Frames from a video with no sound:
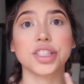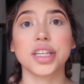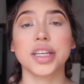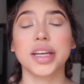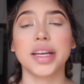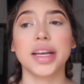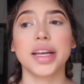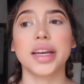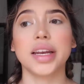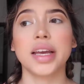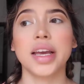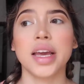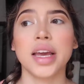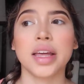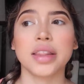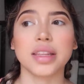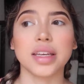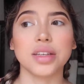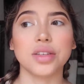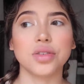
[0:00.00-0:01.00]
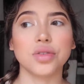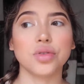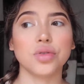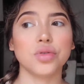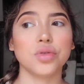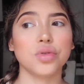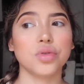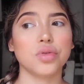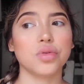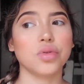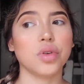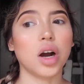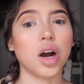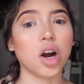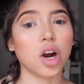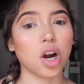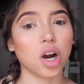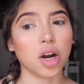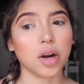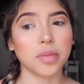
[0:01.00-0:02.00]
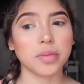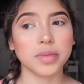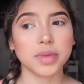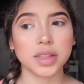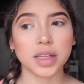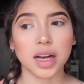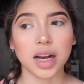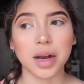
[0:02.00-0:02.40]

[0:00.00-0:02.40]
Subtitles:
chin, they do arms.